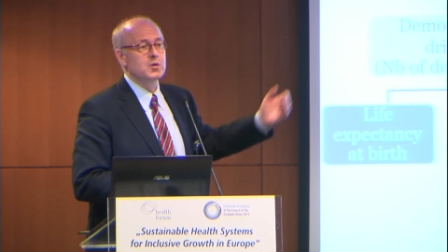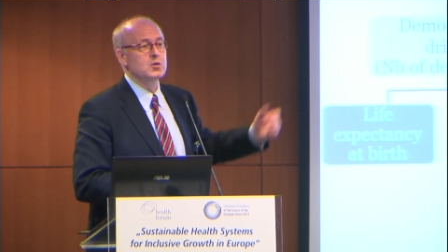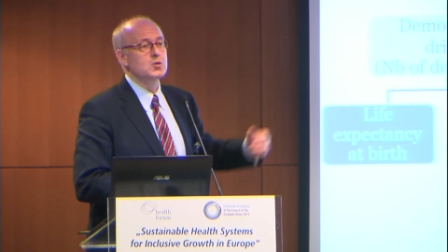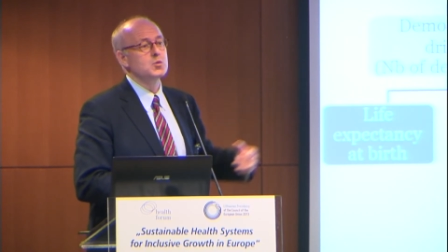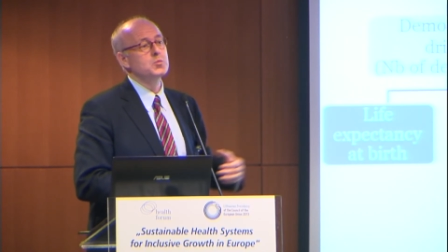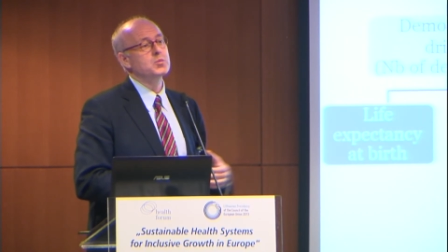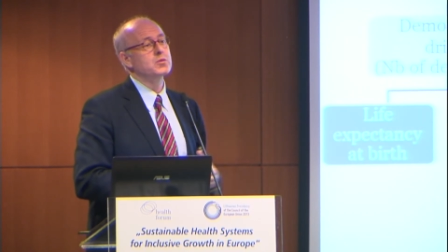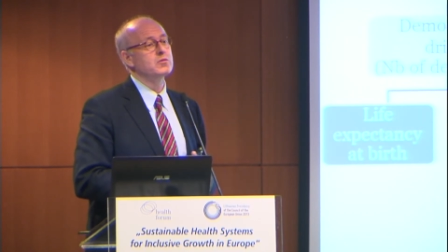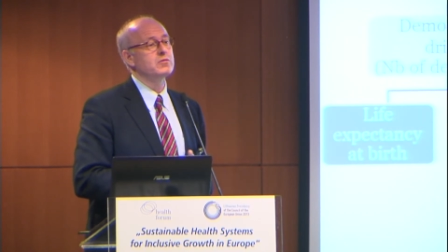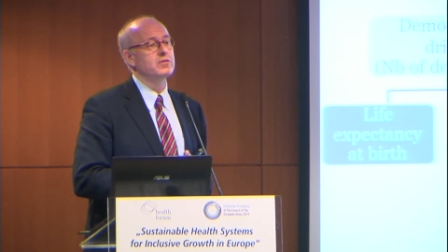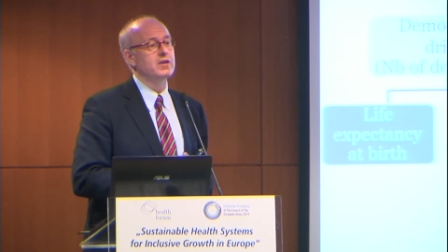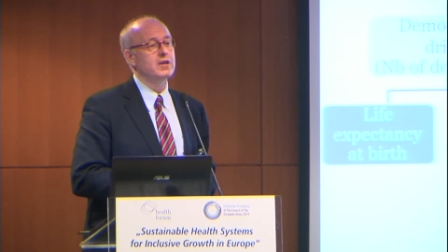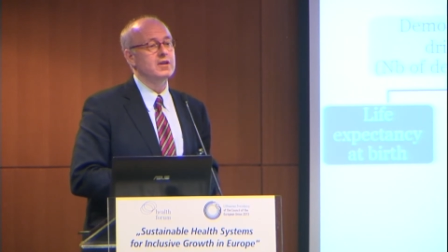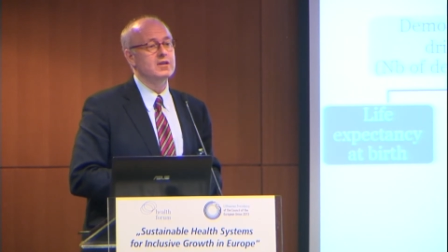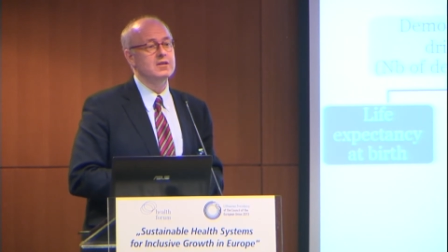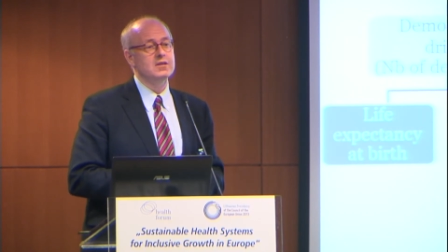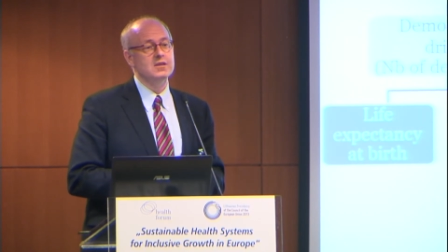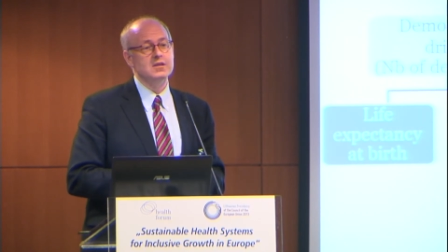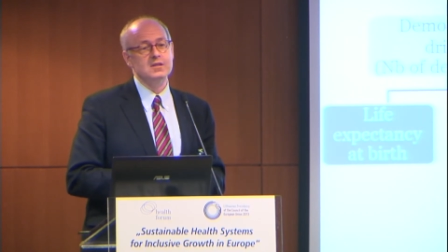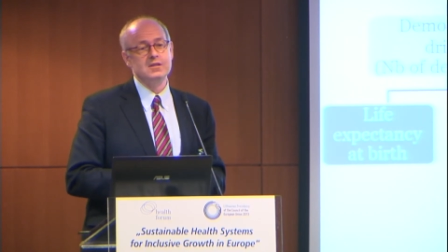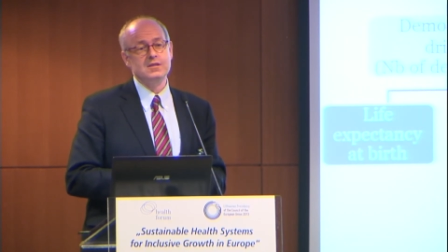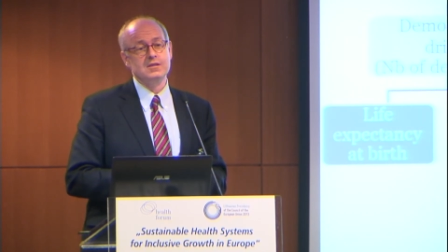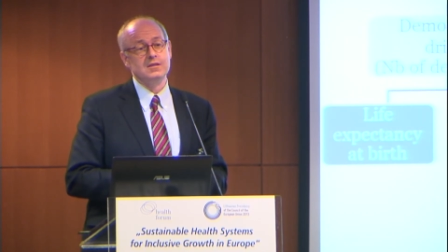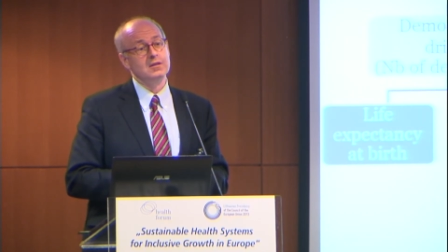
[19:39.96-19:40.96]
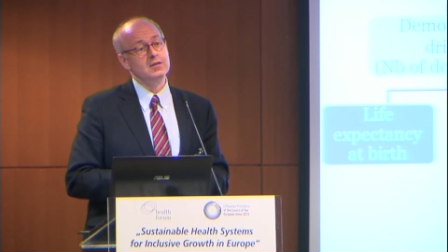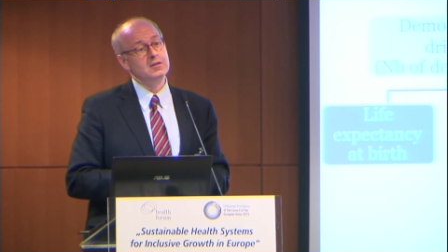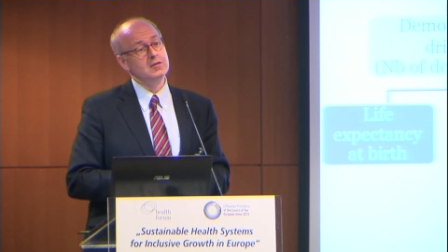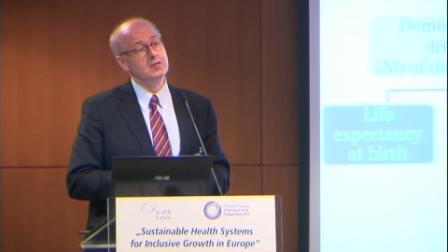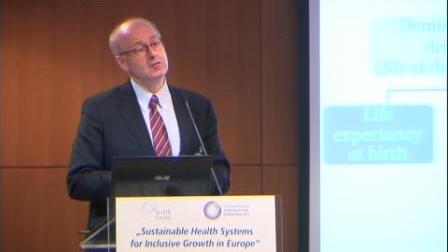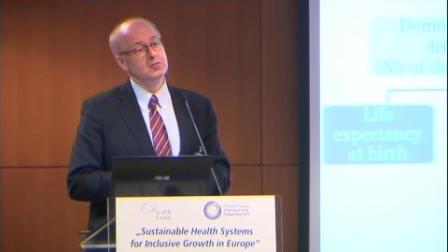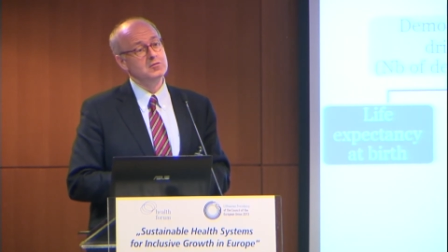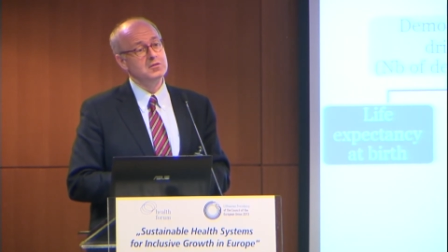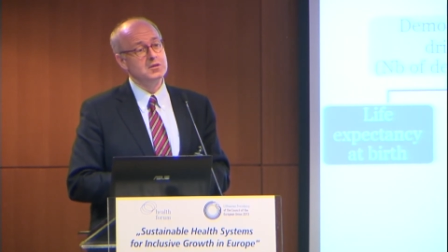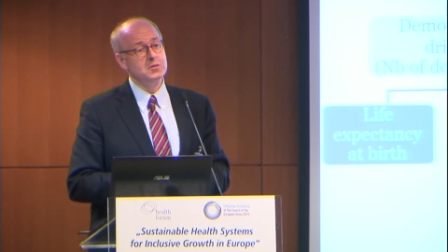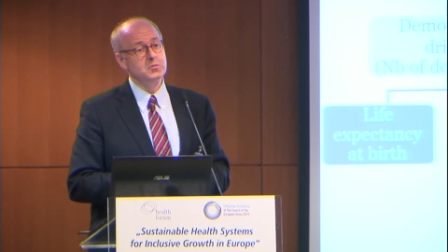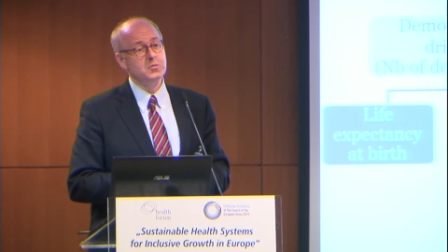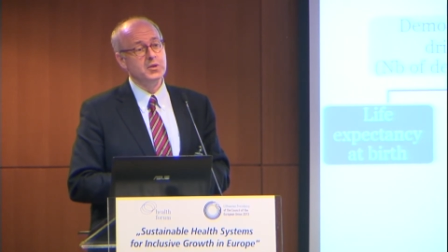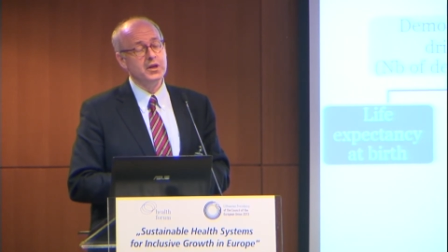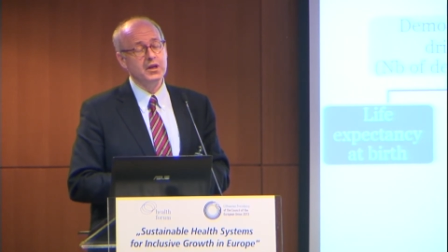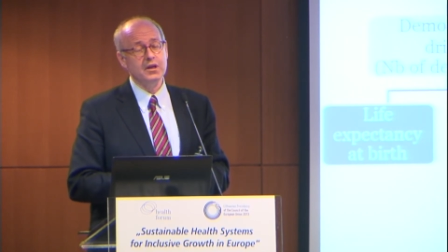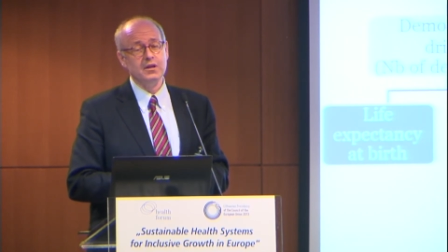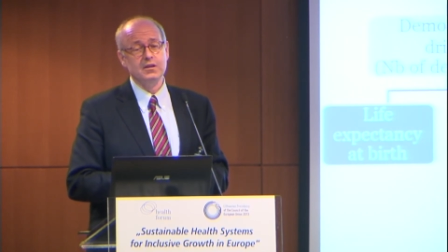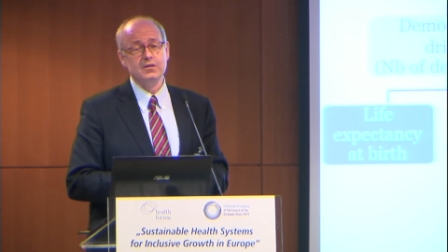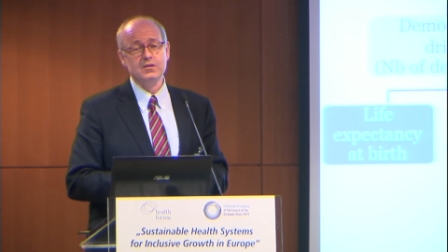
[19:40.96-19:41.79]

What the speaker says: to provide this long-term care.